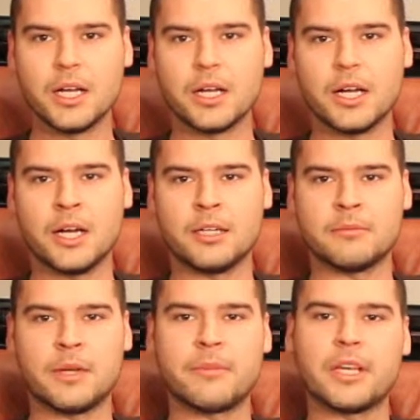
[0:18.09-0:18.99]

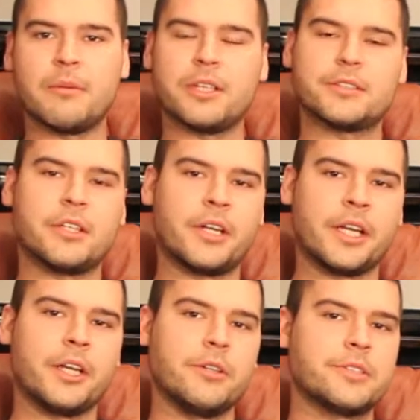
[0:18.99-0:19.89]
I'm thinking about starting a
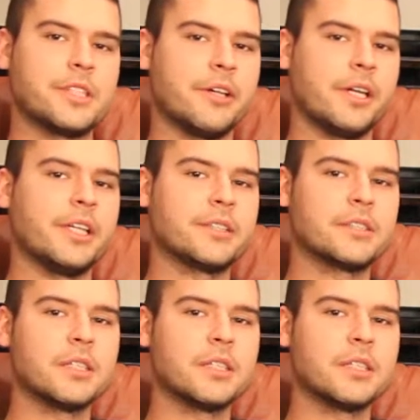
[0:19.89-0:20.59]
new series